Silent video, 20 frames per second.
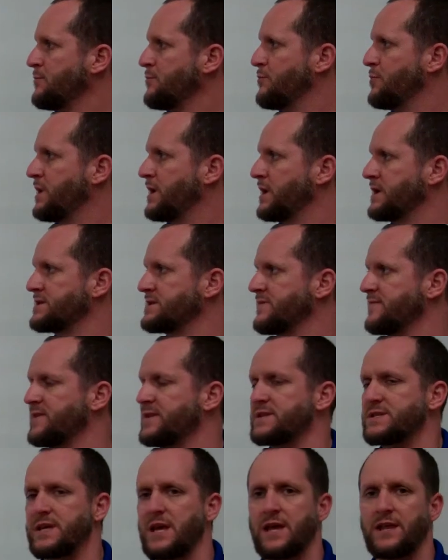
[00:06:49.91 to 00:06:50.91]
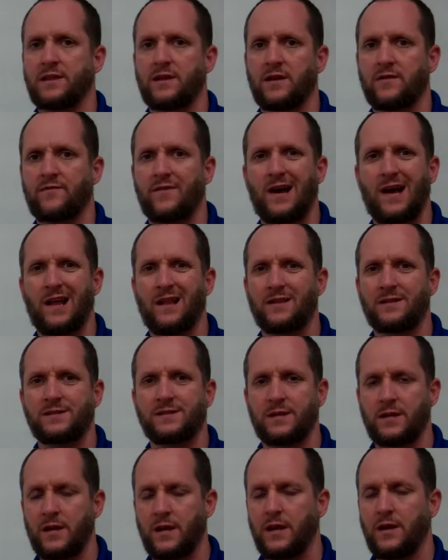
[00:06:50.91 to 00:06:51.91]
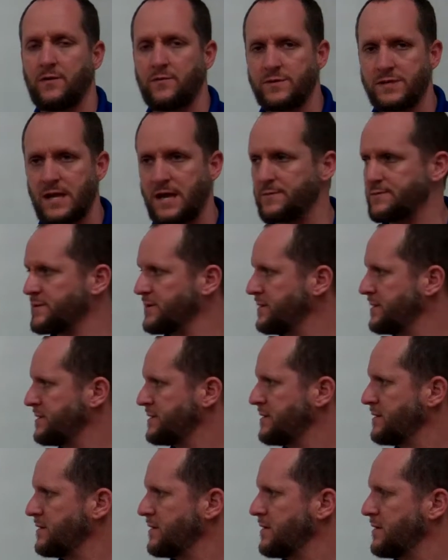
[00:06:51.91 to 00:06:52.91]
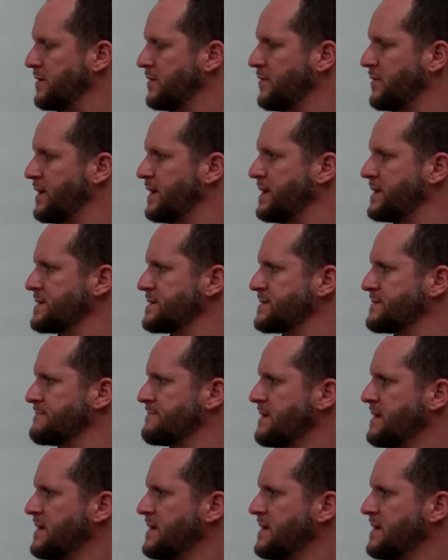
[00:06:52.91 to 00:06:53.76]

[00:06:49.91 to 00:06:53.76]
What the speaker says: because of this ethnic violence, and it was absolutely horrendous.